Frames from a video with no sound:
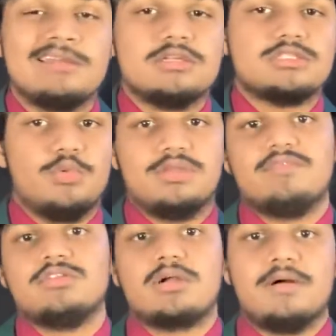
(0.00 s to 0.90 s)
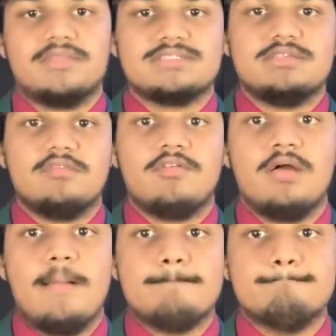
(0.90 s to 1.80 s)
So we can definitely talk about that stuff.
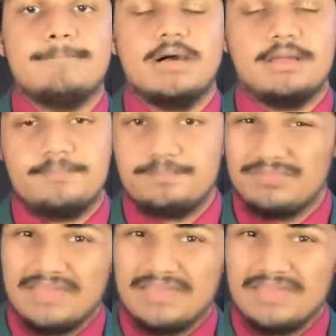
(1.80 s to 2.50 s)
But